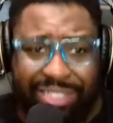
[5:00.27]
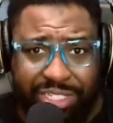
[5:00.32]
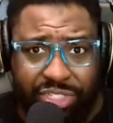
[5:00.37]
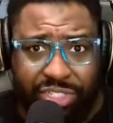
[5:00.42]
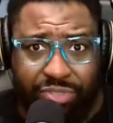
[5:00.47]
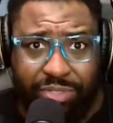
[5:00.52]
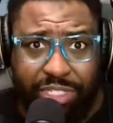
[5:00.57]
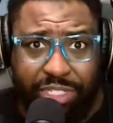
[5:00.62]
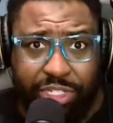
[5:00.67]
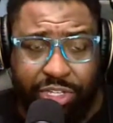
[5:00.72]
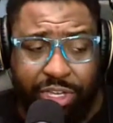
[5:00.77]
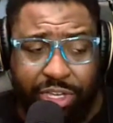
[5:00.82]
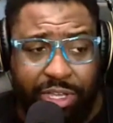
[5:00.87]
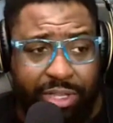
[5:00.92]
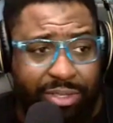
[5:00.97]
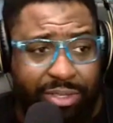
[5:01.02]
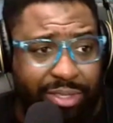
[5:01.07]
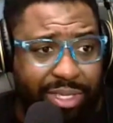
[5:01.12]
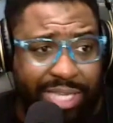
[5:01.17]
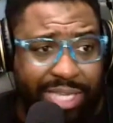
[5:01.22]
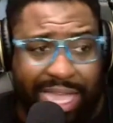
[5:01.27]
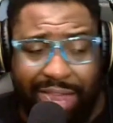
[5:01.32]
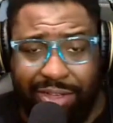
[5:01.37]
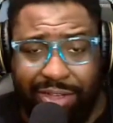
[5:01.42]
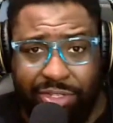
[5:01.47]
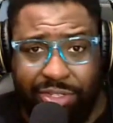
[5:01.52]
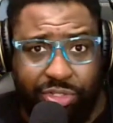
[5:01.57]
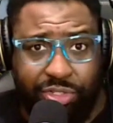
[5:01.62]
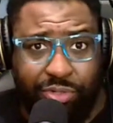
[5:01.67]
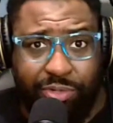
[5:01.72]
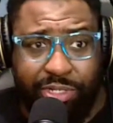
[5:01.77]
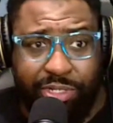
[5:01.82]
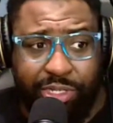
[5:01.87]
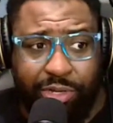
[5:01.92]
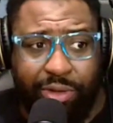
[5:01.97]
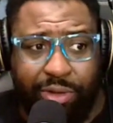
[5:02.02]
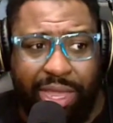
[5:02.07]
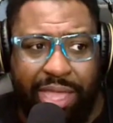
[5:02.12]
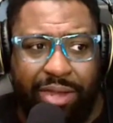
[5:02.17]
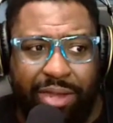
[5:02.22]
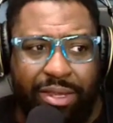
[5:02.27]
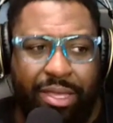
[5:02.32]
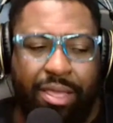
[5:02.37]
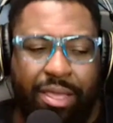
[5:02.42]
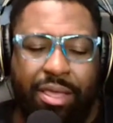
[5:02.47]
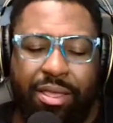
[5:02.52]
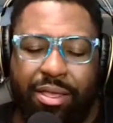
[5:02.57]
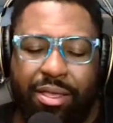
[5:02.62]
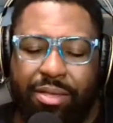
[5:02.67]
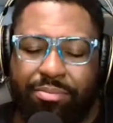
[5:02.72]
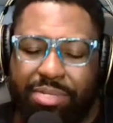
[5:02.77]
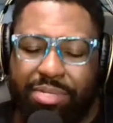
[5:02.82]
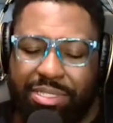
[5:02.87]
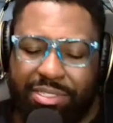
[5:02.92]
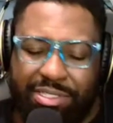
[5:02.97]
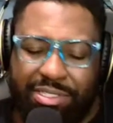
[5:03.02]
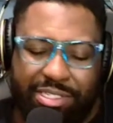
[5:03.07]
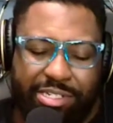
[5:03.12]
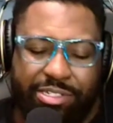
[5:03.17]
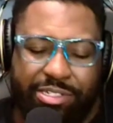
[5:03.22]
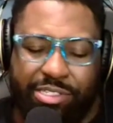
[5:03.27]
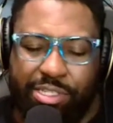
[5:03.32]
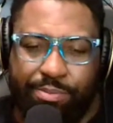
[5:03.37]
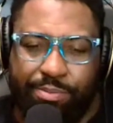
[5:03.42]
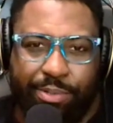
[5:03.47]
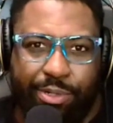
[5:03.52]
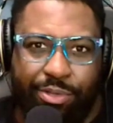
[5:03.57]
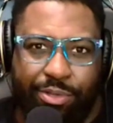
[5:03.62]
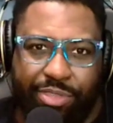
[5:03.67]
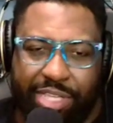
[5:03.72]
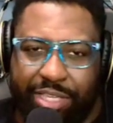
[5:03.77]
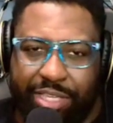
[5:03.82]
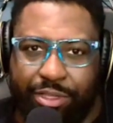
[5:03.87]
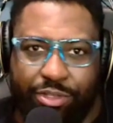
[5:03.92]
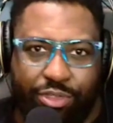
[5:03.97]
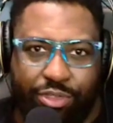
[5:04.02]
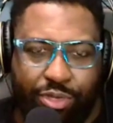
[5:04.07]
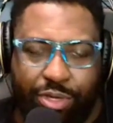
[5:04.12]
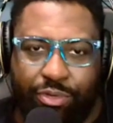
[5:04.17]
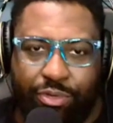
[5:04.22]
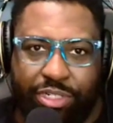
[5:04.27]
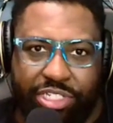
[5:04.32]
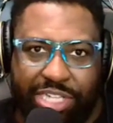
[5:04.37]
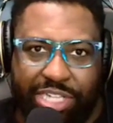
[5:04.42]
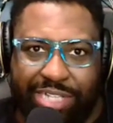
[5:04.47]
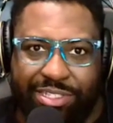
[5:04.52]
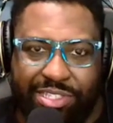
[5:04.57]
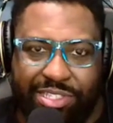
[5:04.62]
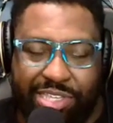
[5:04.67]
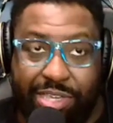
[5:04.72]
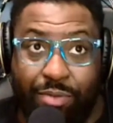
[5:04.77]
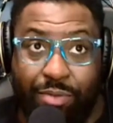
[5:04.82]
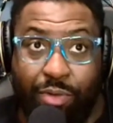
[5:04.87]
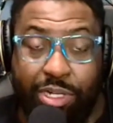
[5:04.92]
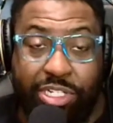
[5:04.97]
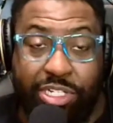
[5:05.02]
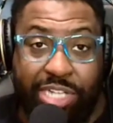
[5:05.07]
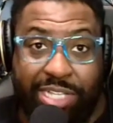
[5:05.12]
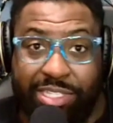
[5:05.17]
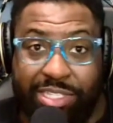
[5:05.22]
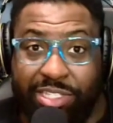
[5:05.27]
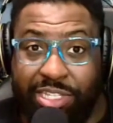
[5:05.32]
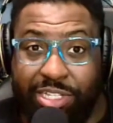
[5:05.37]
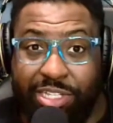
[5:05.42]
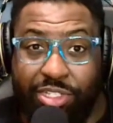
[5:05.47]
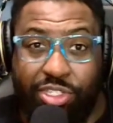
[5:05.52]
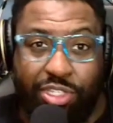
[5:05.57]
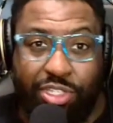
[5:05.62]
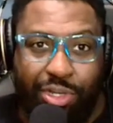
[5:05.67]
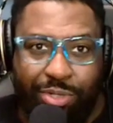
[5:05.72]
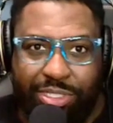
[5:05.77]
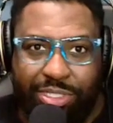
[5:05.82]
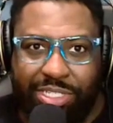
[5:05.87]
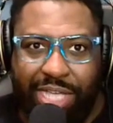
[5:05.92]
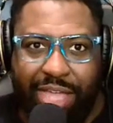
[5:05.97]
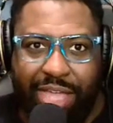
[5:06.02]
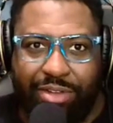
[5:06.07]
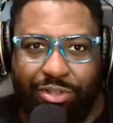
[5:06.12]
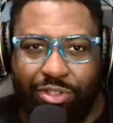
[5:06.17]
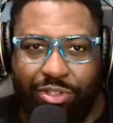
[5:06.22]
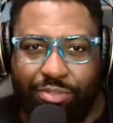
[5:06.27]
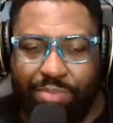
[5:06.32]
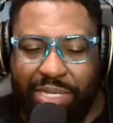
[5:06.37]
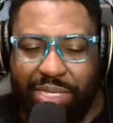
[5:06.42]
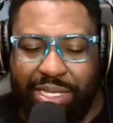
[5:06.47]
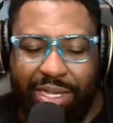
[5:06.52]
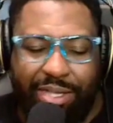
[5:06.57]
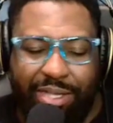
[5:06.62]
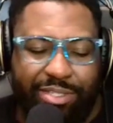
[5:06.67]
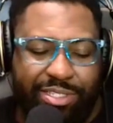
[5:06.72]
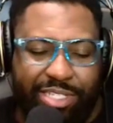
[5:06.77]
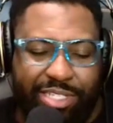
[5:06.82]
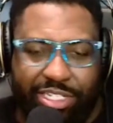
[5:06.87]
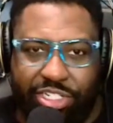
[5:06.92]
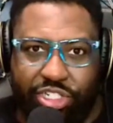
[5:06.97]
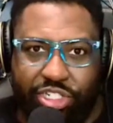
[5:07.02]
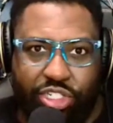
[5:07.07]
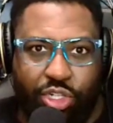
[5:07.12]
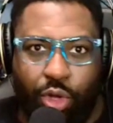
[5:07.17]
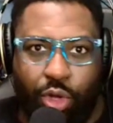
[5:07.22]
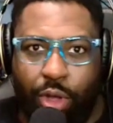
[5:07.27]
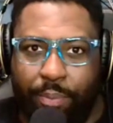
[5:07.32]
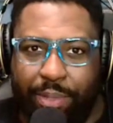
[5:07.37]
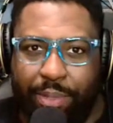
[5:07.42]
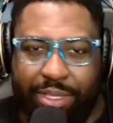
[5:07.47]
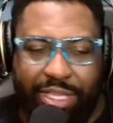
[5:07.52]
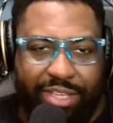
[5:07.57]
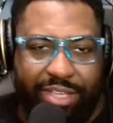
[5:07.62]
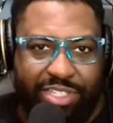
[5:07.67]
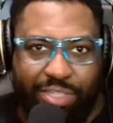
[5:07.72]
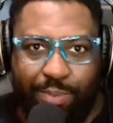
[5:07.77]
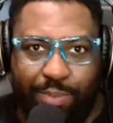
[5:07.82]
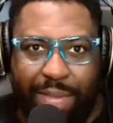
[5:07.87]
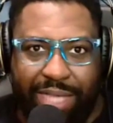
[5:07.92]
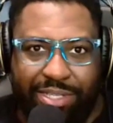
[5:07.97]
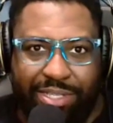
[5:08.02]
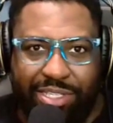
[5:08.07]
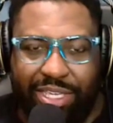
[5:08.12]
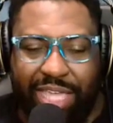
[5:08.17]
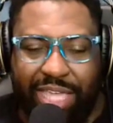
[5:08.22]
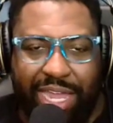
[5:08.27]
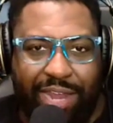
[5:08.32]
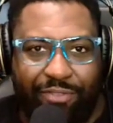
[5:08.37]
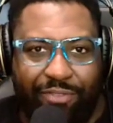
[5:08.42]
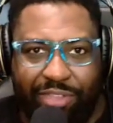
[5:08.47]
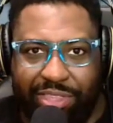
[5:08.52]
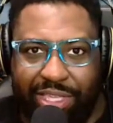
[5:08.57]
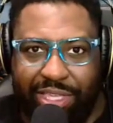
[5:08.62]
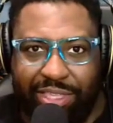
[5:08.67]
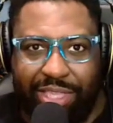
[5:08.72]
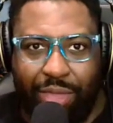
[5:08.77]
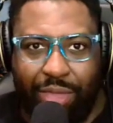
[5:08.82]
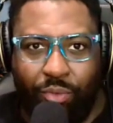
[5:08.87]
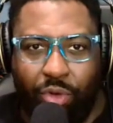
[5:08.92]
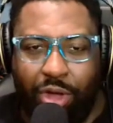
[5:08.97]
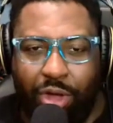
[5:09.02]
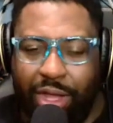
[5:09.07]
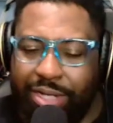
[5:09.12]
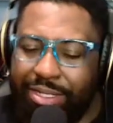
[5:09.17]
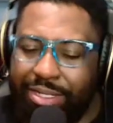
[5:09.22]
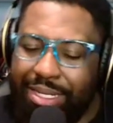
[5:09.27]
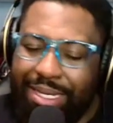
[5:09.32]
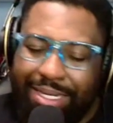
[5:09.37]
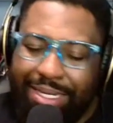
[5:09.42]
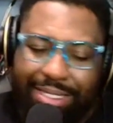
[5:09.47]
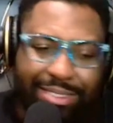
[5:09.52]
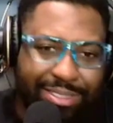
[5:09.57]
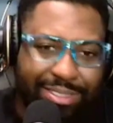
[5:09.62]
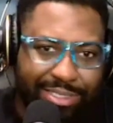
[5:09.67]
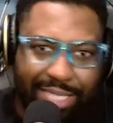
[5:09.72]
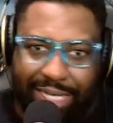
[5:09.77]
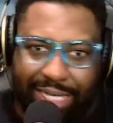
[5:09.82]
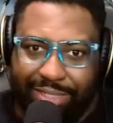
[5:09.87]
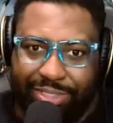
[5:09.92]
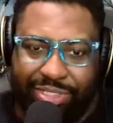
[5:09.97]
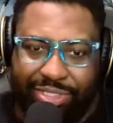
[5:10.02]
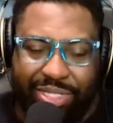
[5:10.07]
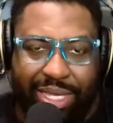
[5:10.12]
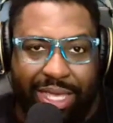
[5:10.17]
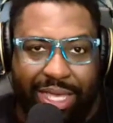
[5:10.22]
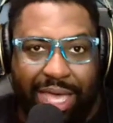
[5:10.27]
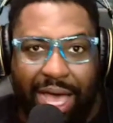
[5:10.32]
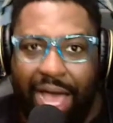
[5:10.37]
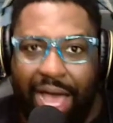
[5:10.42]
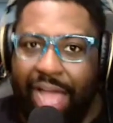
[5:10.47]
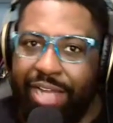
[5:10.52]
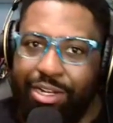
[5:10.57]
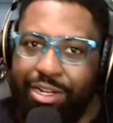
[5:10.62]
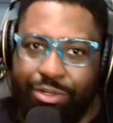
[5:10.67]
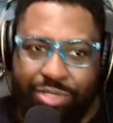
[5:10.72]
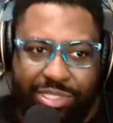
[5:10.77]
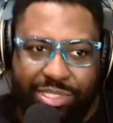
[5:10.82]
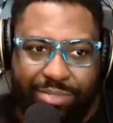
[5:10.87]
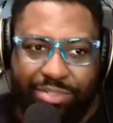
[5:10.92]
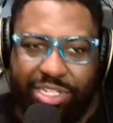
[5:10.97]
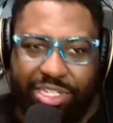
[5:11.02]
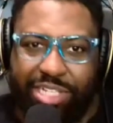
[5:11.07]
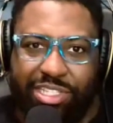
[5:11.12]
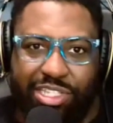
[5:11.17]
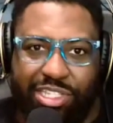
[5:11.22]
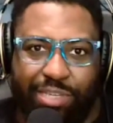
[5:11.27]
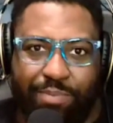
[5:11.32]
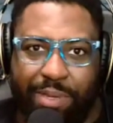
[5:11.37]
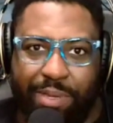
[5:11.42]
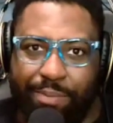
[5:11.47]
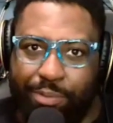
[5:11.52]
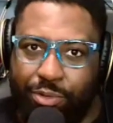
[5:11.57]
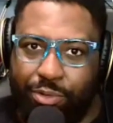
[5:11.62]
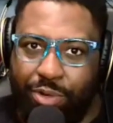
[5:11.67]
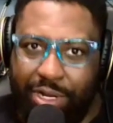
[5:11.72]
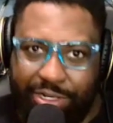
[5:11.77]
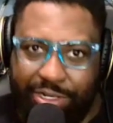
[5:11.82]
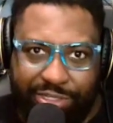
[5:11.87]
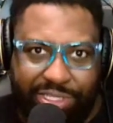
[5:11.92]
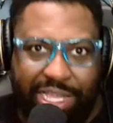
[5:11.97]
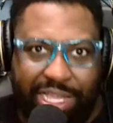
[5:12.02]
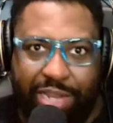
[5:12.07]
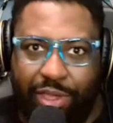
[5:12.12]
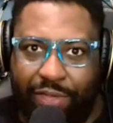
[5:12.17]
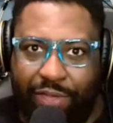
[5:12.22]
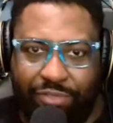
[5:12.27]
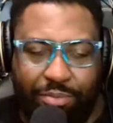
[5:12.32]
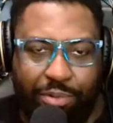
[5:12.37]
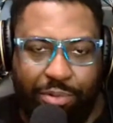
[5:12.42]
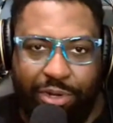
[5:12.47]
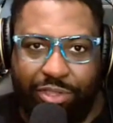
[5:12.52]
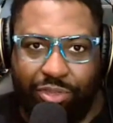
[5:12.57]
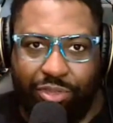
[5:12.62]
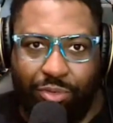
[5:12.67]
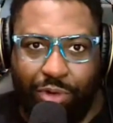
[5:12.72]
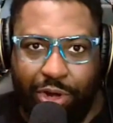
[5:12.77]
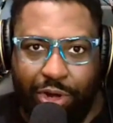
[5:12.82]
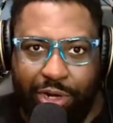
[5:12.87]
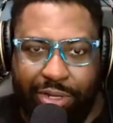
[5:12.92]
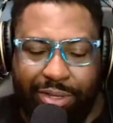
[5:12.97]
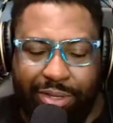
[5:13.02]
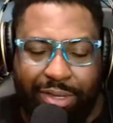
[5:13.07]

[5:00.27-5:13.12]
is really good. The characters are really great. But the stereotypical thing they're doing with Gen Z, where Gen Z is so entitled because they just show up and they expect to get everything they want, sucks. I know some Gen Z people who understand you have to put in the work,